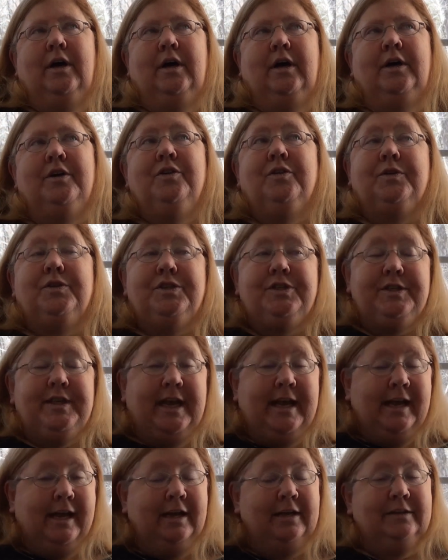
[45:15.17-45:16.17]

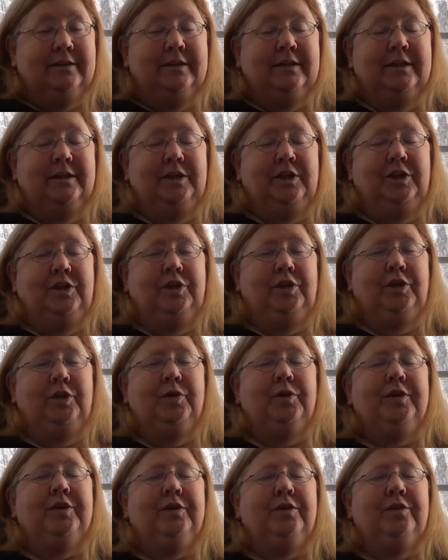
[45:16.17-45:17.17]
understand that
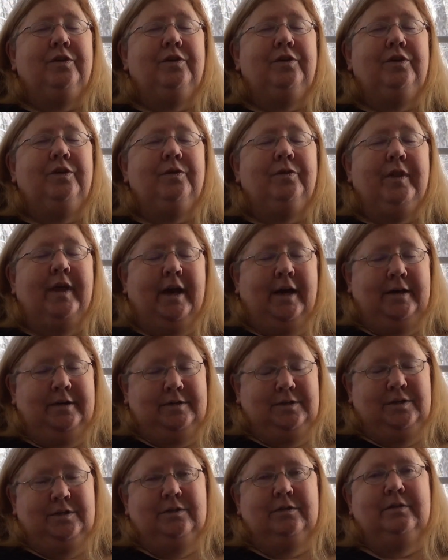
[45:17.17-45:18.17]
you could do
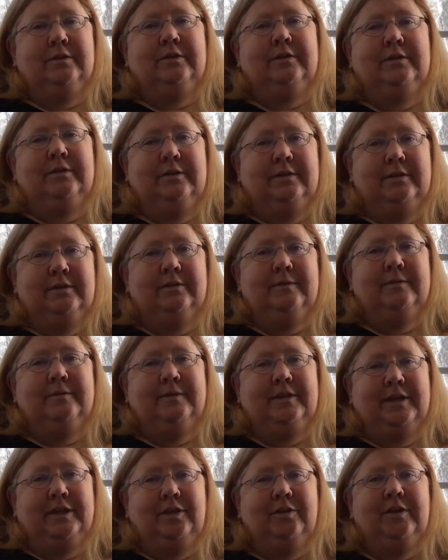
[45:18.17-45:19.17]
that,
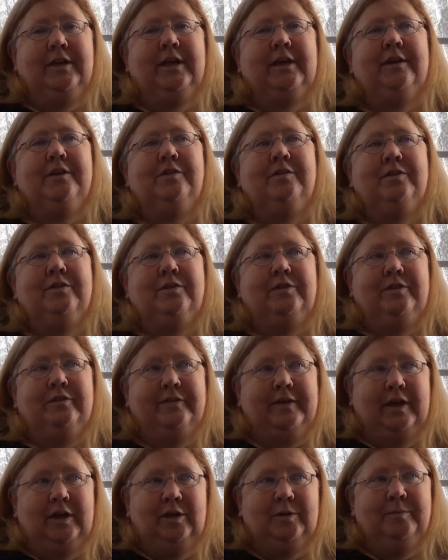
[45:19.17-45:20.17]
that you needed to
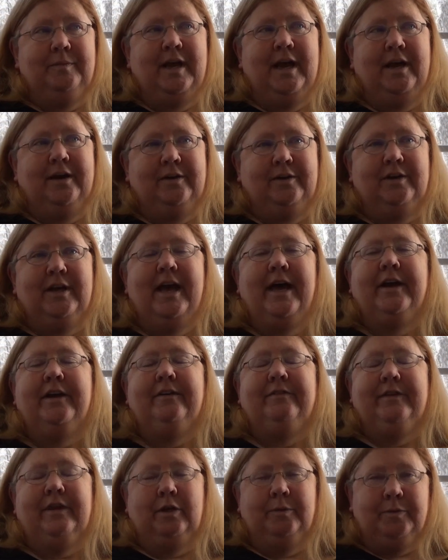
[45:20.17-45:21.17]
develop how to how to
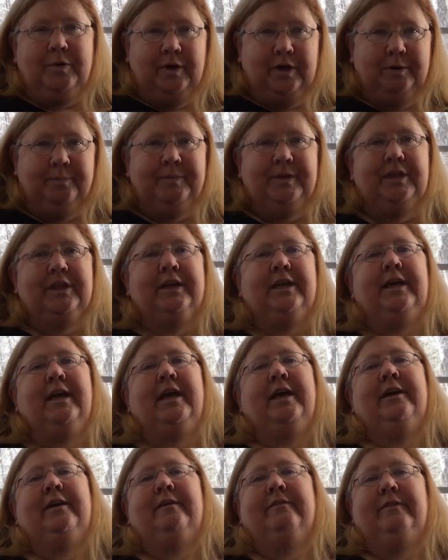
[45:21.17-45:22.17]
develop credibility,
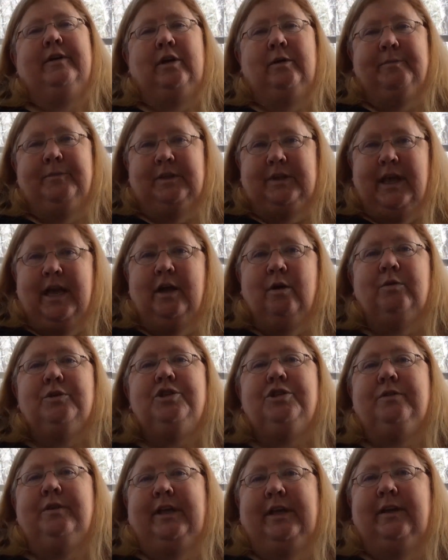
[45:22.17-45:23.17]
how to develop the
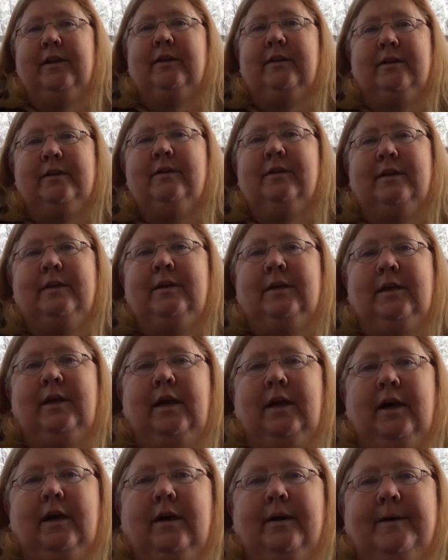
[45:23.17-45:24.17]
language you needed,
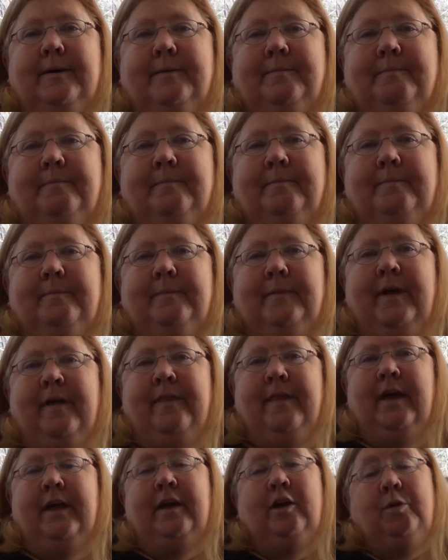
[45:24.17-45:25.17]
um,
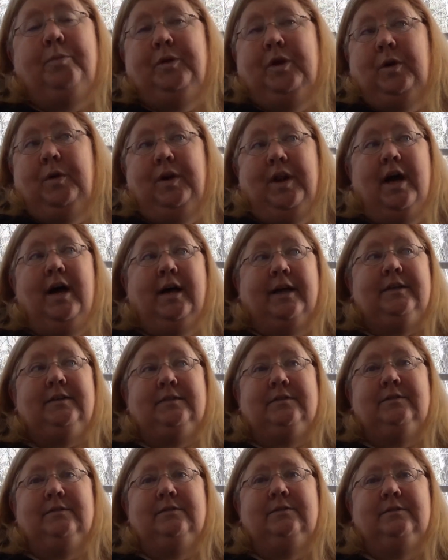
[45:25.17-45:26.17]
and that helped a whole lot.
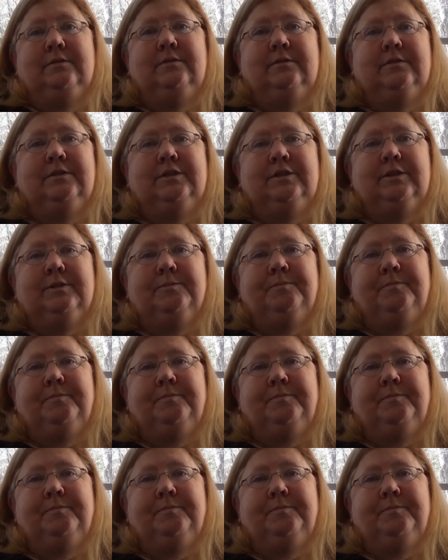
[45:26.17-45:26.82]
So.